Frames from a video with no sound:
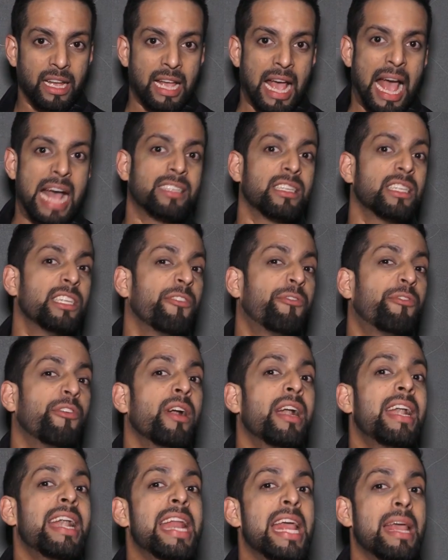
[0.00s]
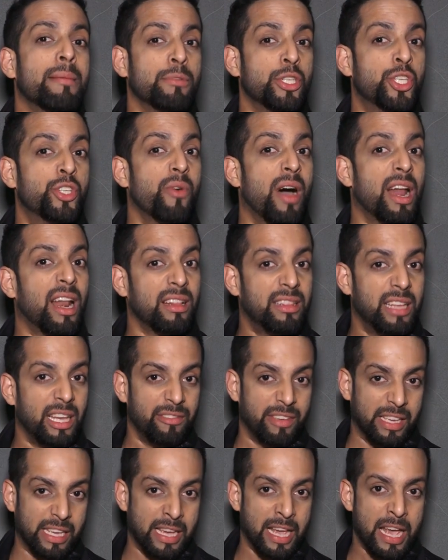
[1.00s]
Has a different name, Jwala
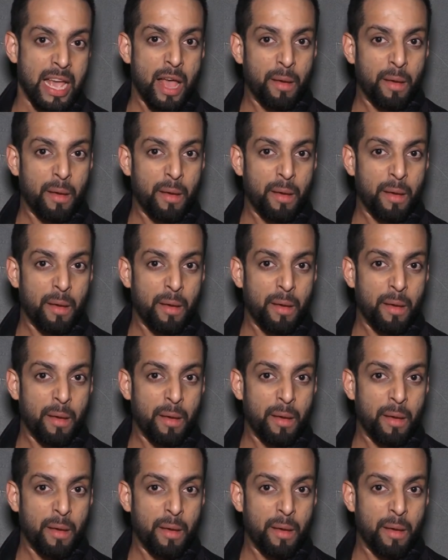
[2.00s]
Devi.